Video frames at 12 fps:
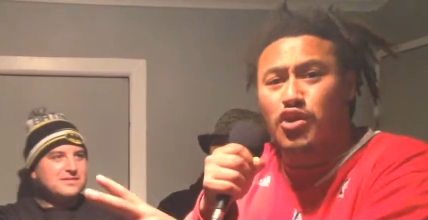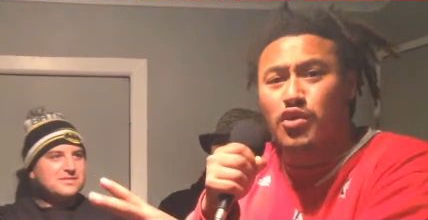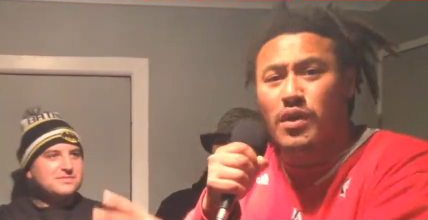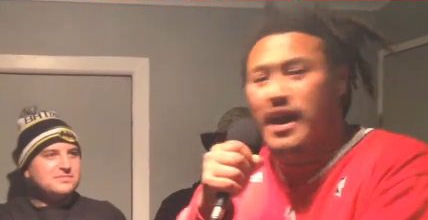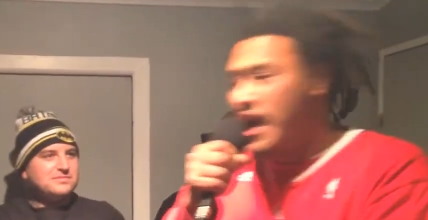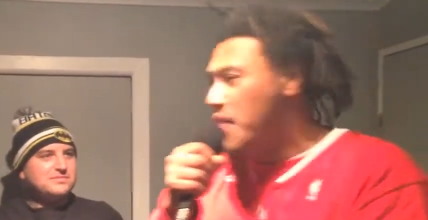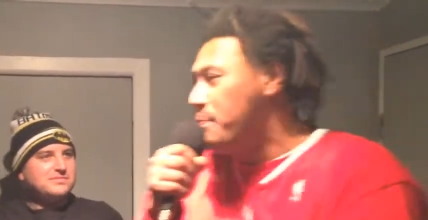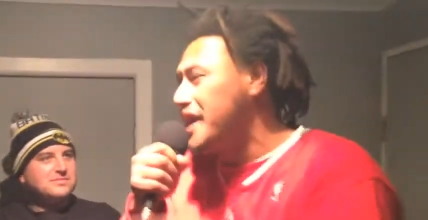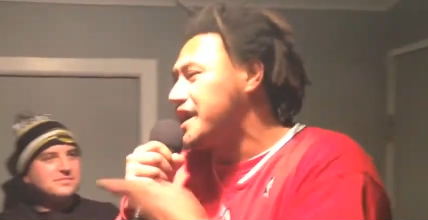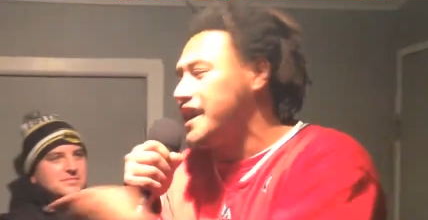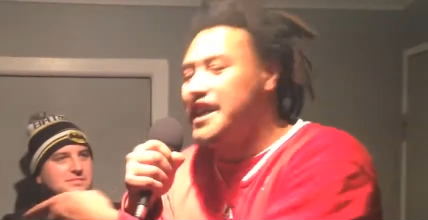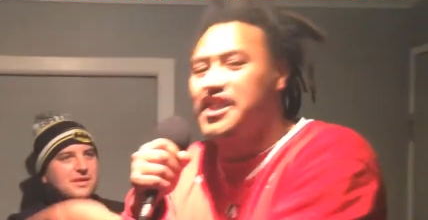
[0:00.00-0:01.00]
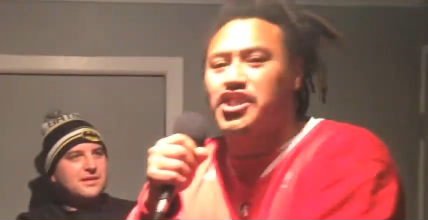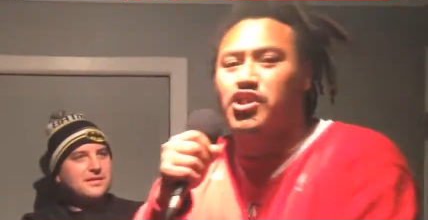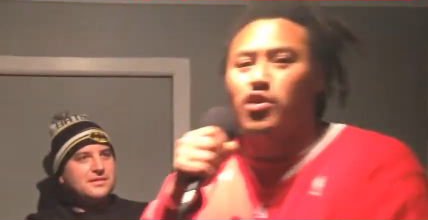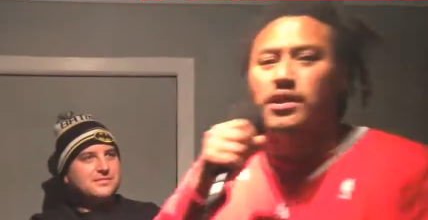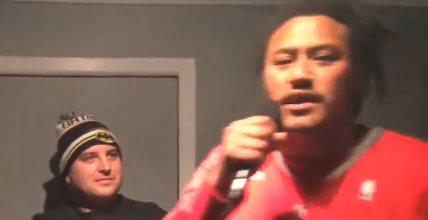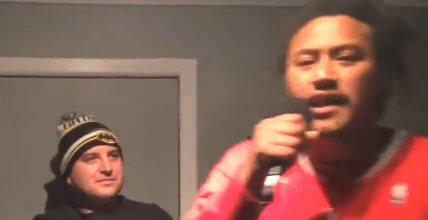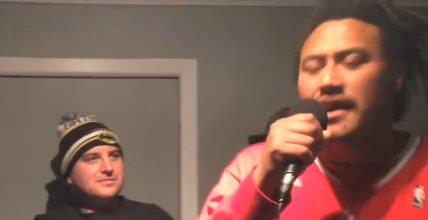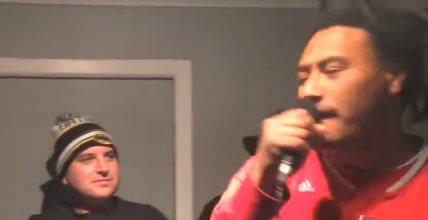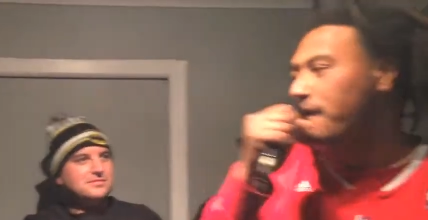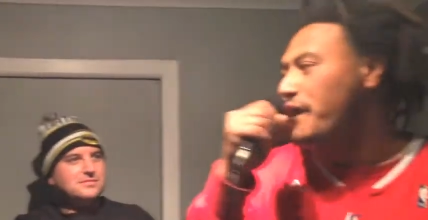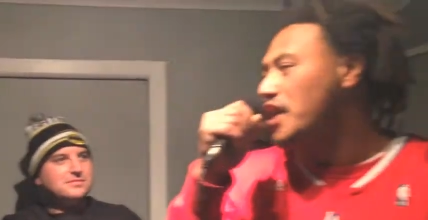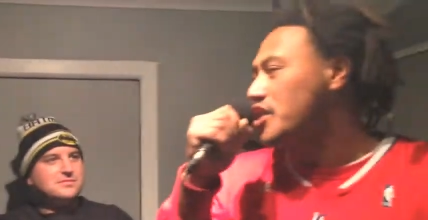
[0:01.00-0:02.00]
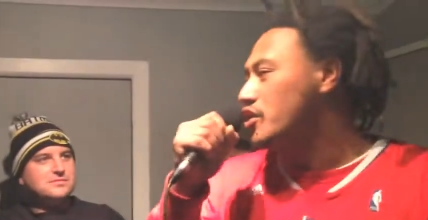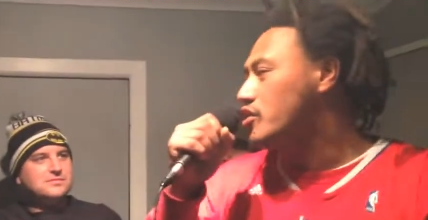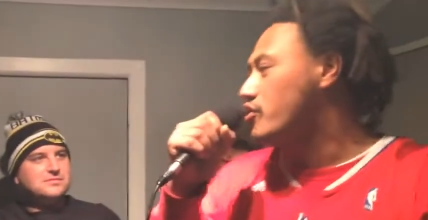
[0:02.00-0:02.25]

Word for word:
Speaker 1: two, he'll be a key student. Fuck your